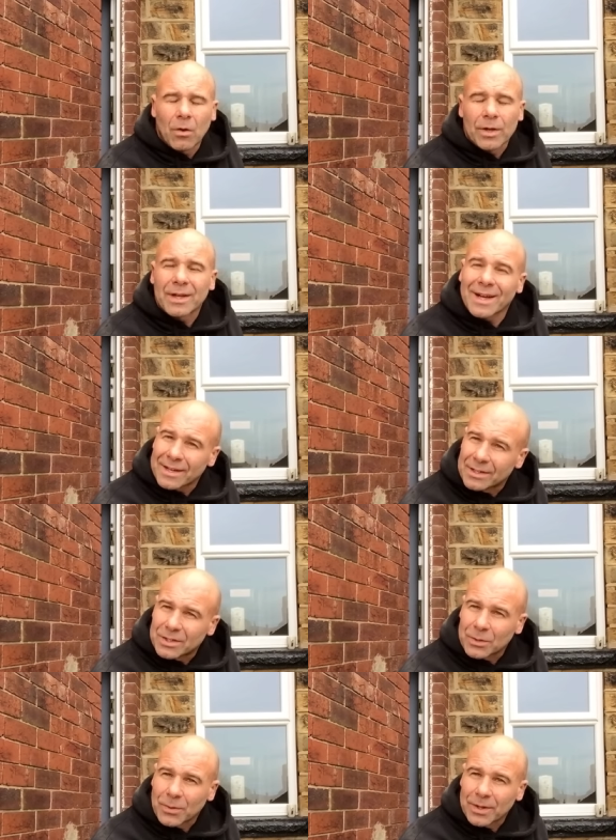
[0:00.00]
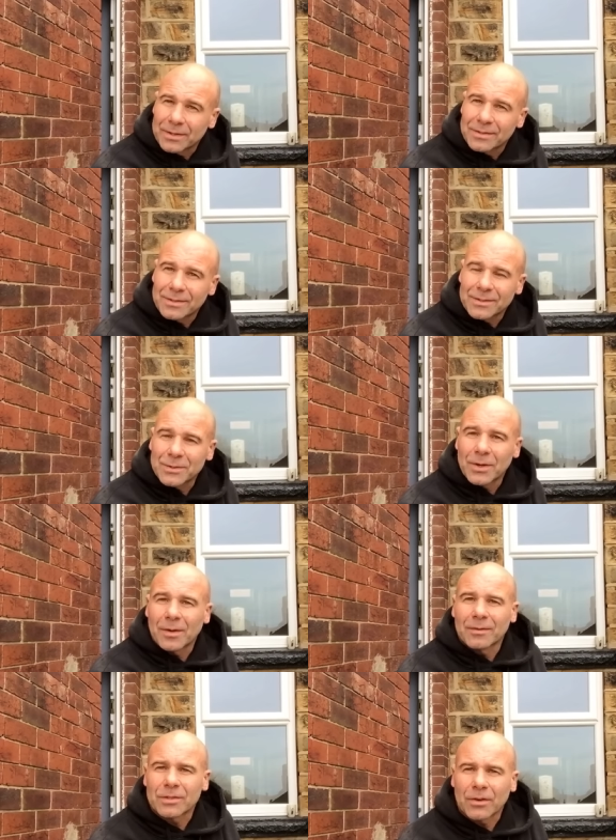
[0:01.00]
Or you can issue it. Sorry,
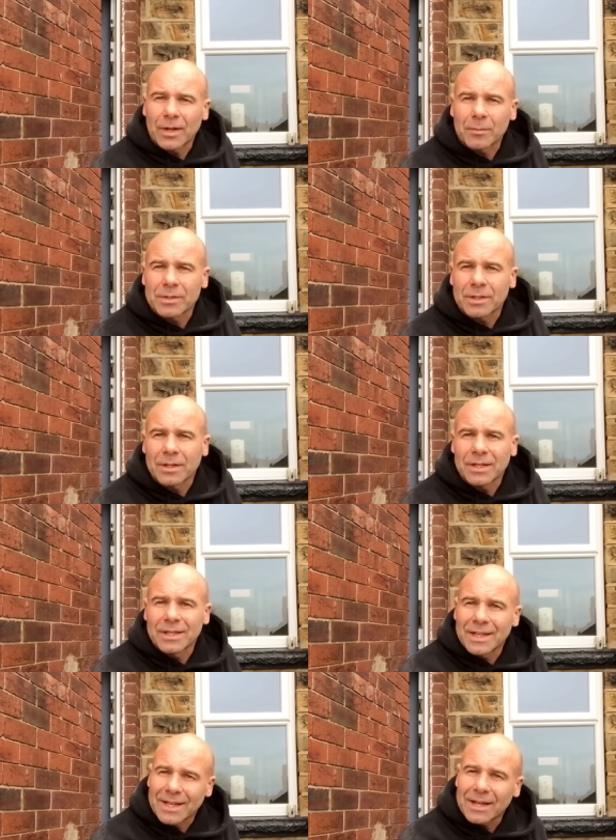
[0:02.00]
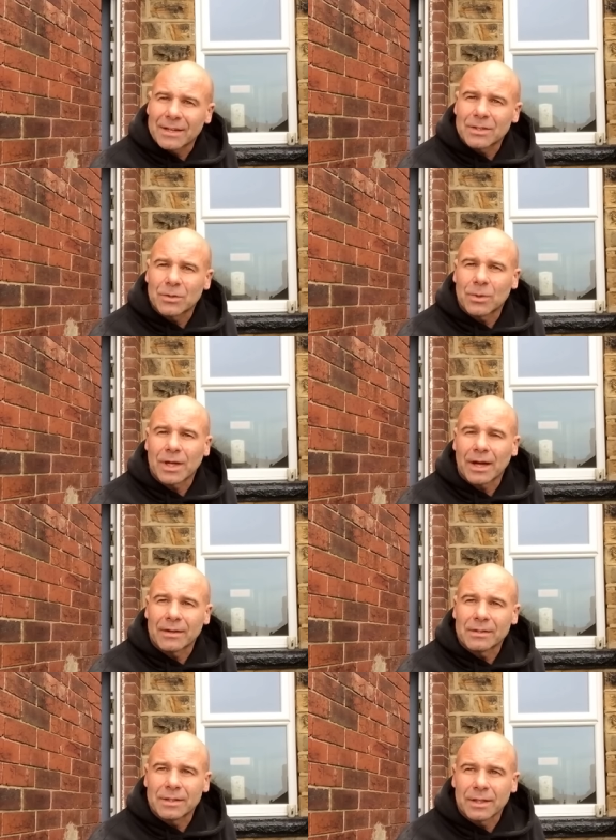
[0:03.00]
I was correcting something. you can issue a
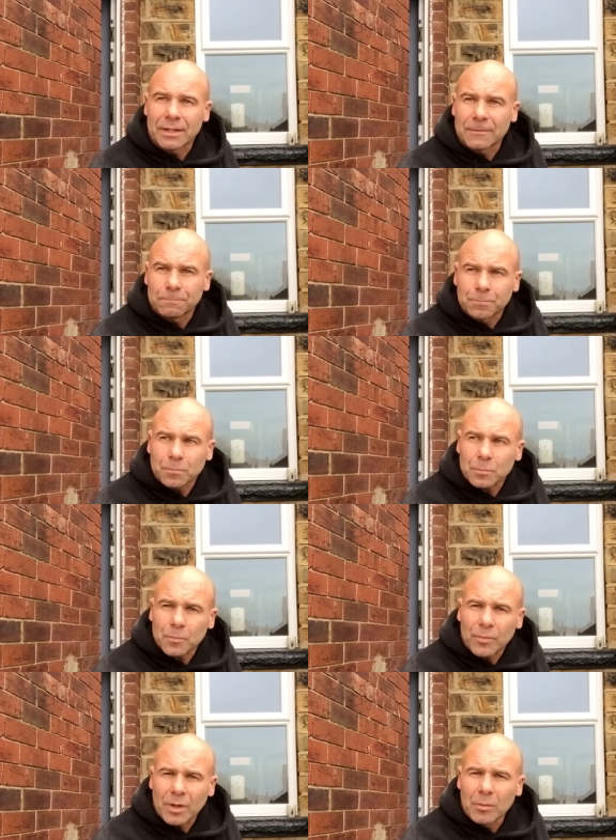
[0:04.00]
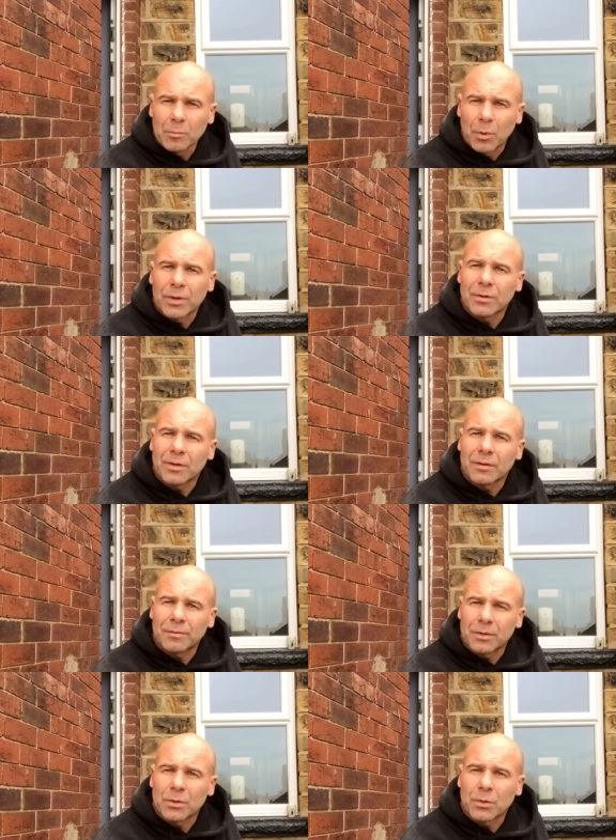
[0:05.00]
guarantee, but you,
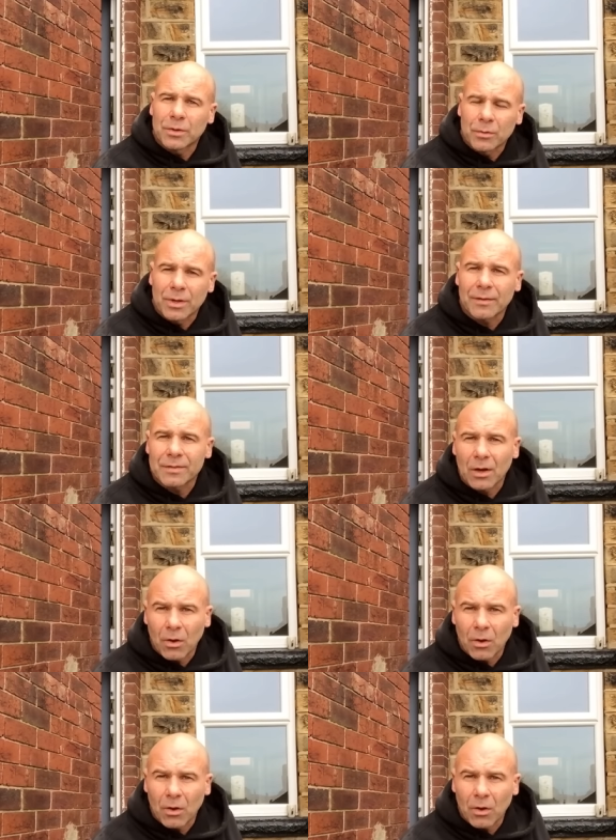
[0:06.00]
if you do, you're going to have to